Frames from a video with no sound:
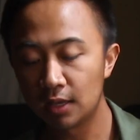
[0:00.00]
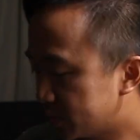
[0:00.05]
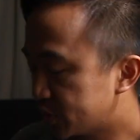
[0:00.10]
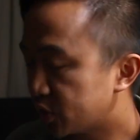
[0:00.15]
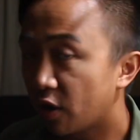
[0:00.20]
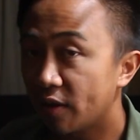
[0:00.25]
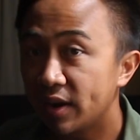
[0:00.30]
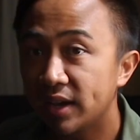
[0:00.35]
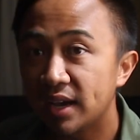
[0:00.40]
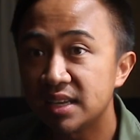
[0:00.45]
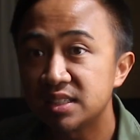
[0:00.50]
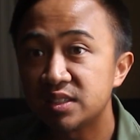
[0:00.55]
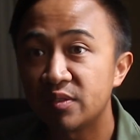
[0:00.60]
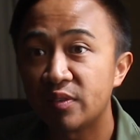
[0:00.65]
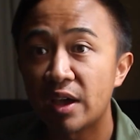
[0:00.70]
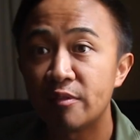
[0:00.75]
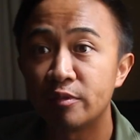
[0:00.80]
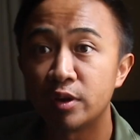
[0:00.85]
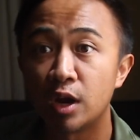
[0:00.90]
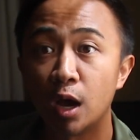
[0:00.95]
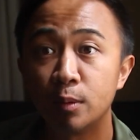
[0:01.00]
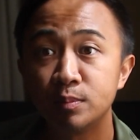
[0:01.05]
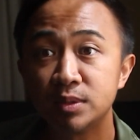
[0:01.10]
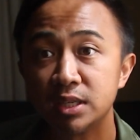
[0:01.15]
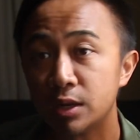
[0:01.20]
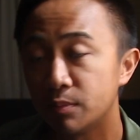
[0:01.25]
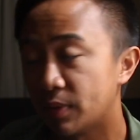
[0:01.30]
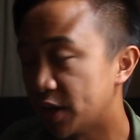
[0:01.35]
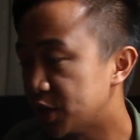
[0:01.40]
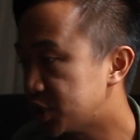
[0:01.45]
Sorry guys if I haven't
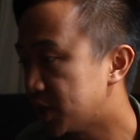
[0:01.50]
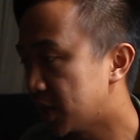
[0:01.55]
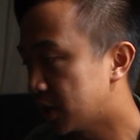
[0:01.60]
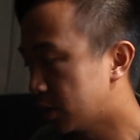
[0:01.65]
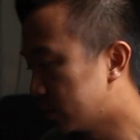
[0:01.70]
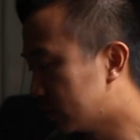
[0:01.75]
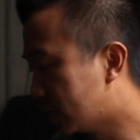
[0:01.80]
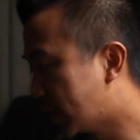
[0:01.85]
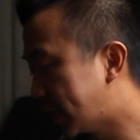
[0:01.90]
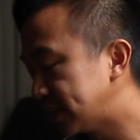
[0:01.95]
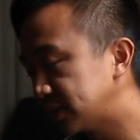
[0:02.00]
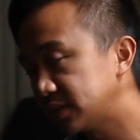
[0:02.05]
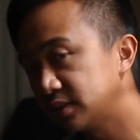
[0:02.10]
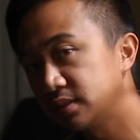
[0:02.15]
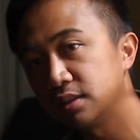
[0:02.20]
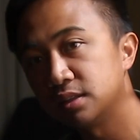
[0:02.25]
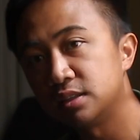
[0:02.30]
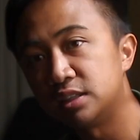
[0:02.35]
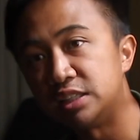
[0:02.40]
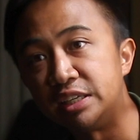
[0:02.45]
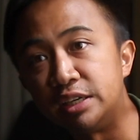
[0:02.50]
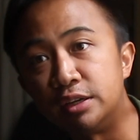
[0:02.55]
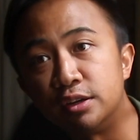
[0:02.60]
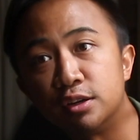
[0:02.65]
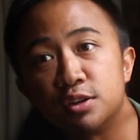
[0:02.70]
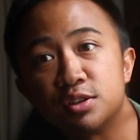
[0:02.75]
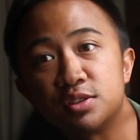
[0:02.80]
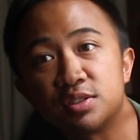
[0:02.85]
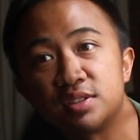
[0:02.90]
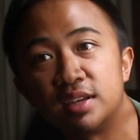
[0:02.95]
updated my channel in like
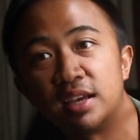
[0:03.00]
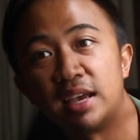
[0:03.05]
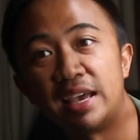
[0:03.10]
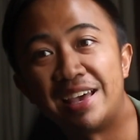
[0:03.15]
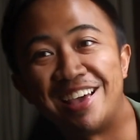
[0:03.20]
years,